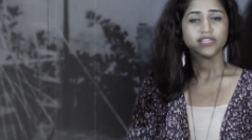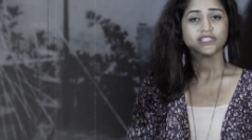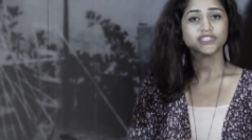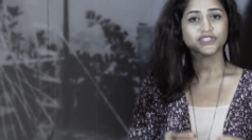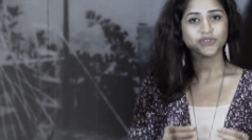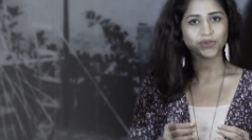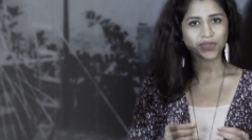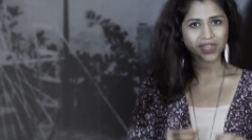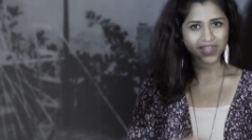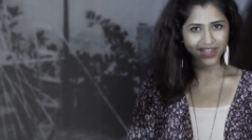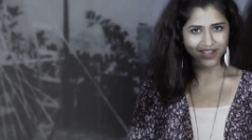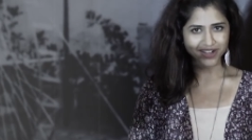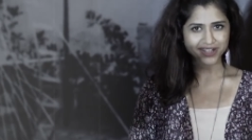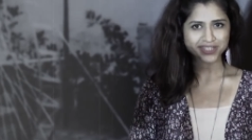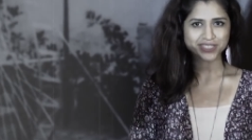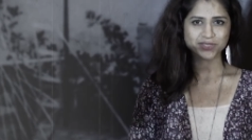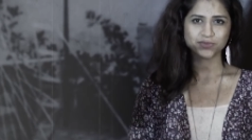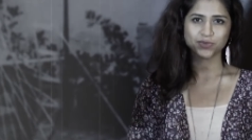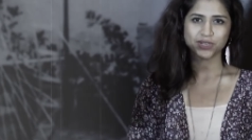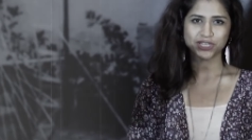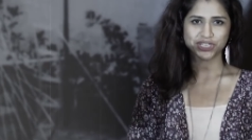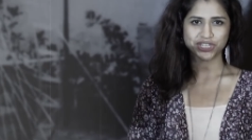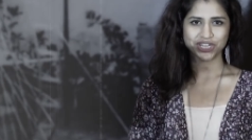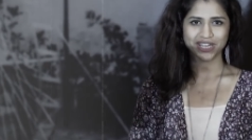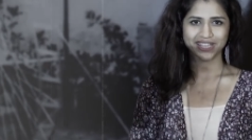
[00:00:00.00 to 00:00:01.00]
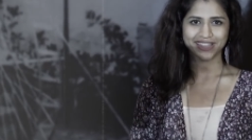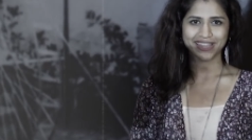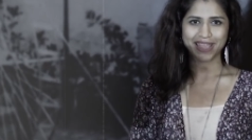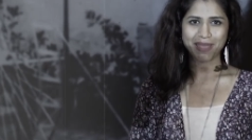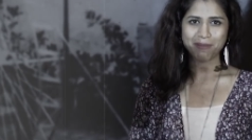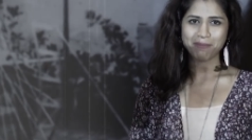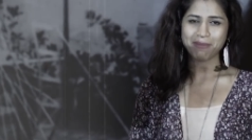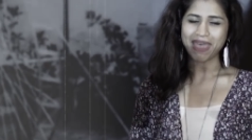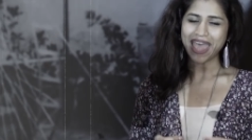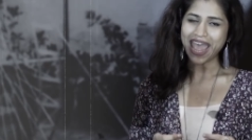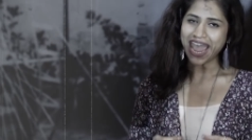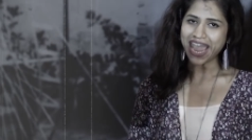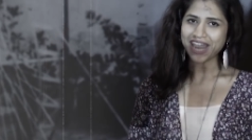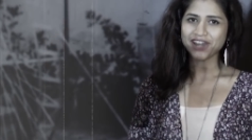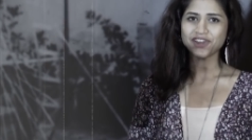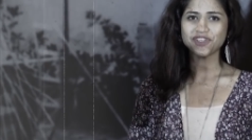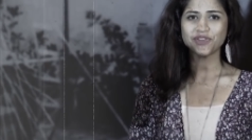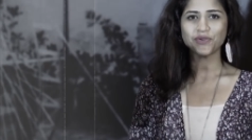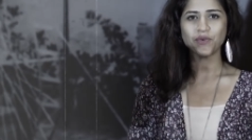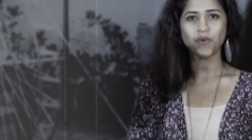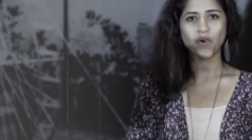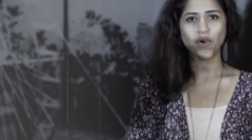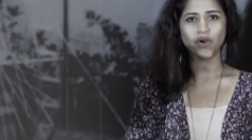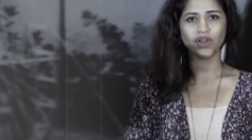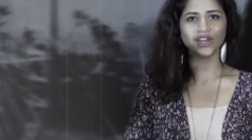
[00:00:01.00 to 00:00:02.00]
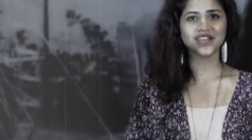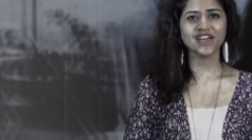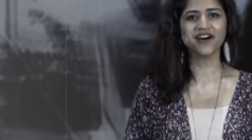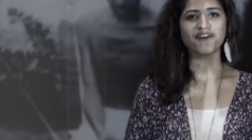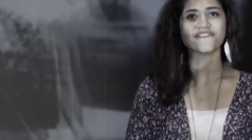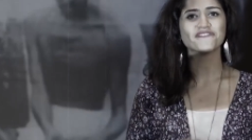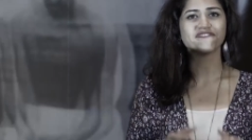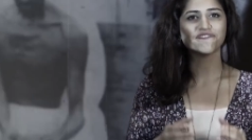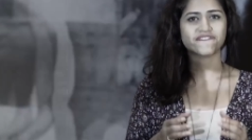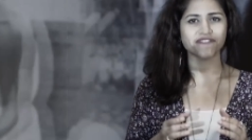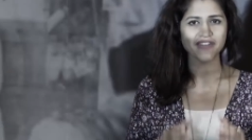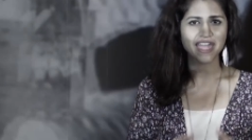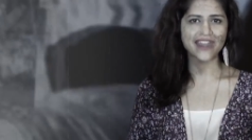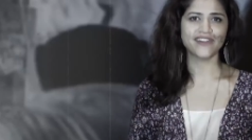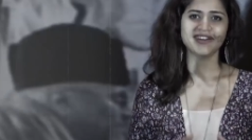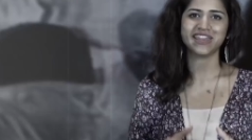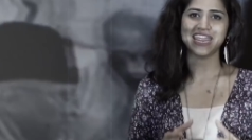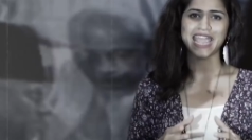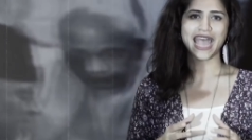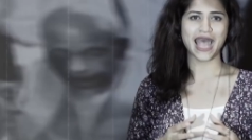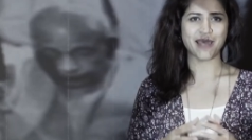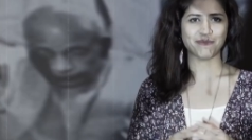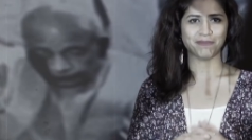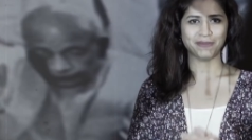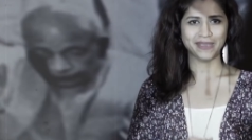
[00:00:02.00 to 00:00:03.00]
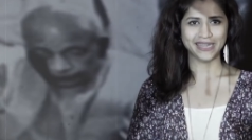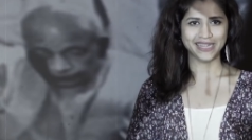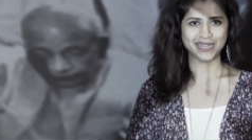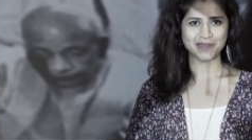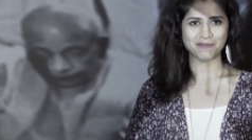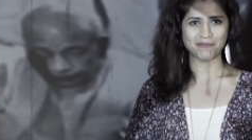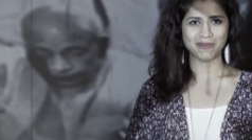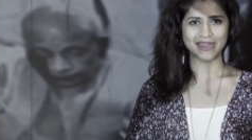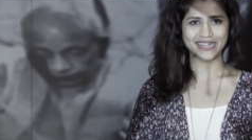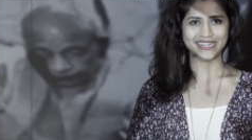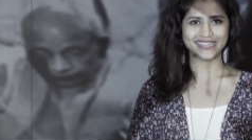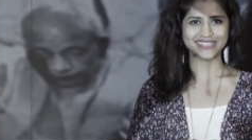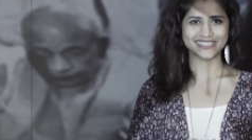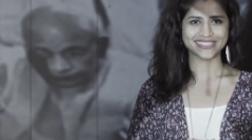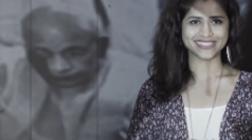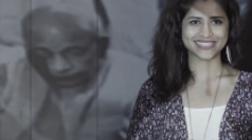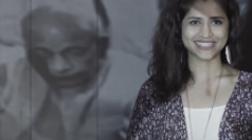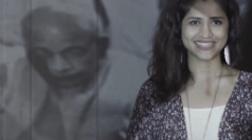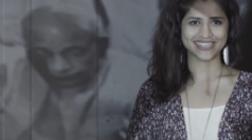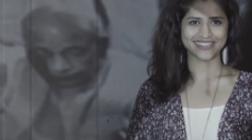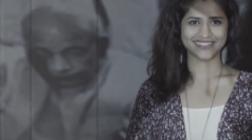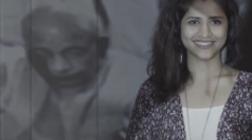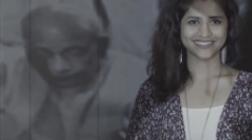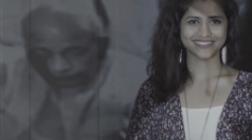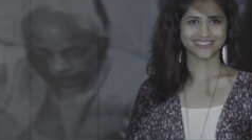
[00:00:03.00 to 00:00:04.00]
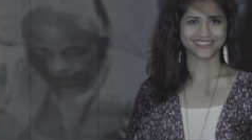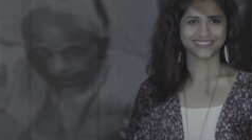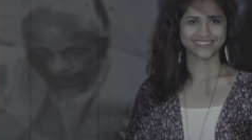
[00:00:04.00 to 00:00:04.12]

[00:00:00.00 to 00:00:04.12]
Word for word: So here's wishing them and you all a very happy Independence Day.